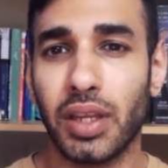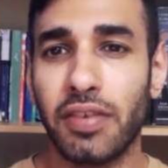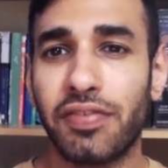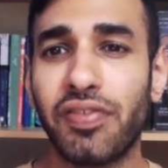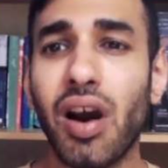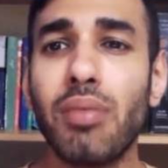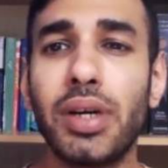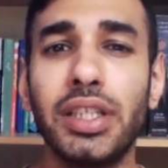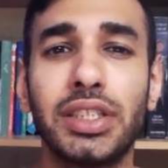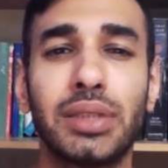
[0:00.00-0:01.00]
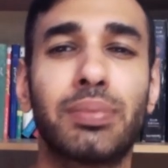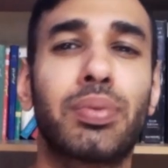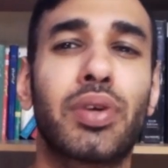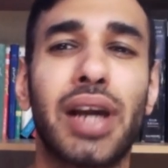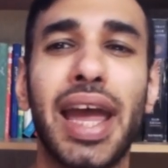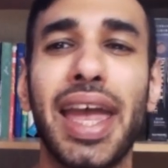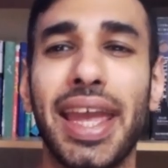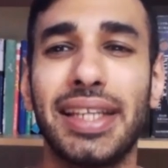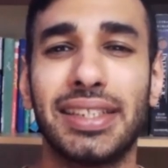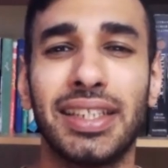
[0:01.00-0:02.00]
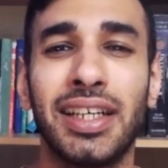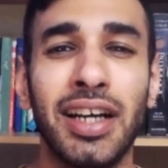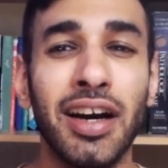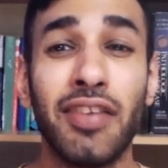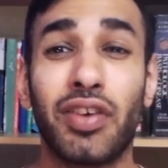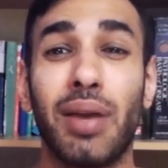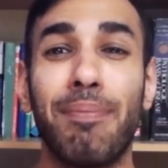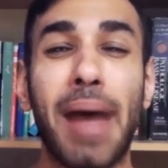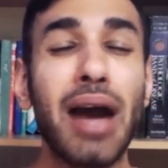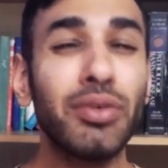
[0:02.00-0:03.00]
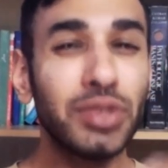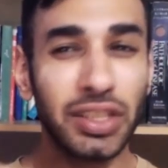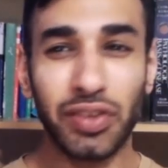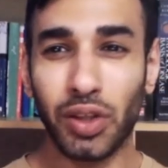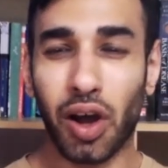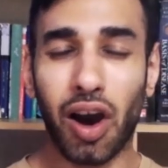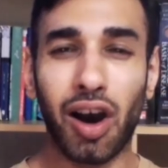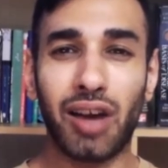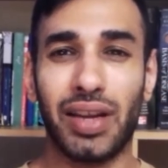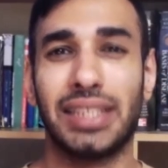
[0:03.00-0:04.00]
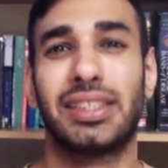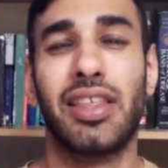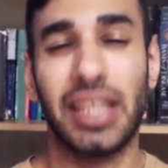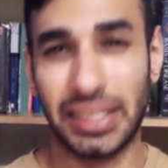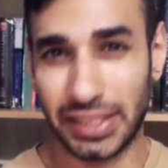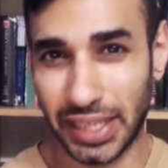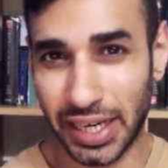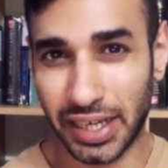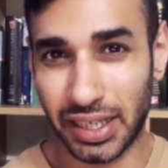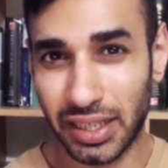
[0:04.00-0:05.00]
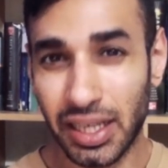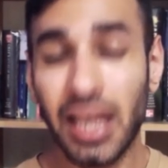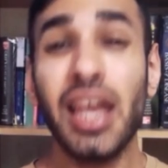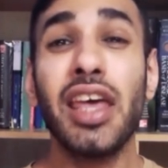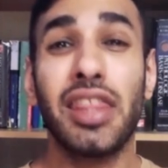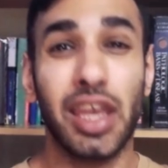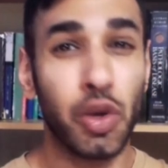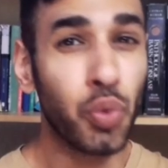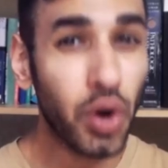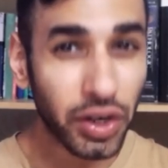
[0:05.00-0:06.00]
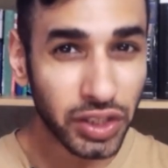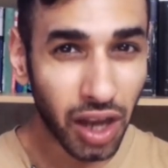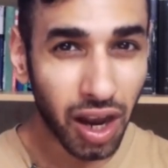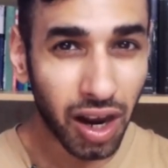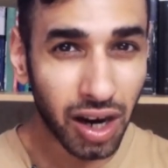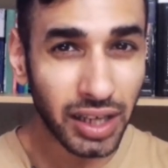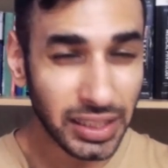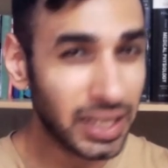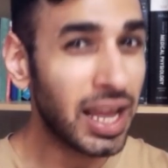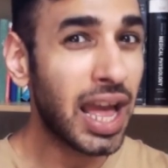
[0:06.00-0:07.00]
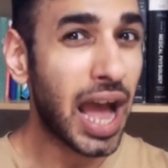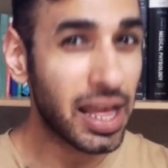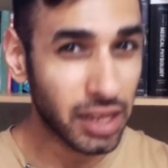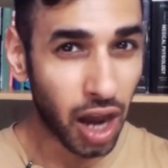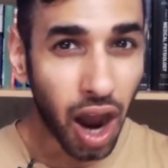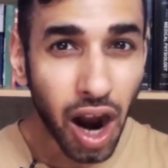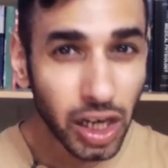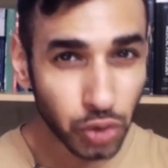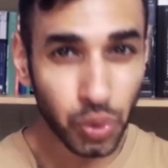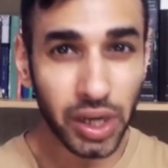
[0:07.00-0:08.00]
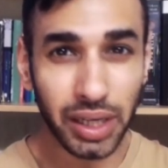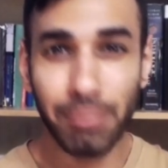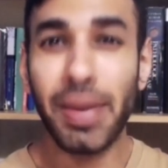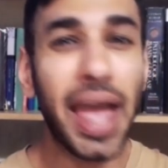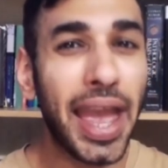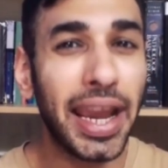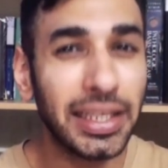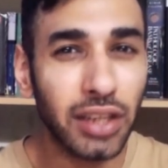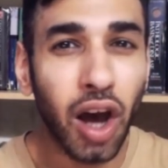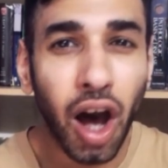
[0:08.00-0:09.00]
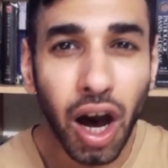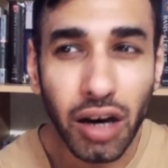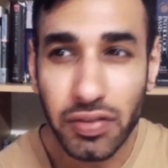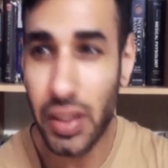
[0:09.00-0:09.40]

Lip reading: Farmers prayed for a bountiful harvest this year. They worked hard and the hard work paid off.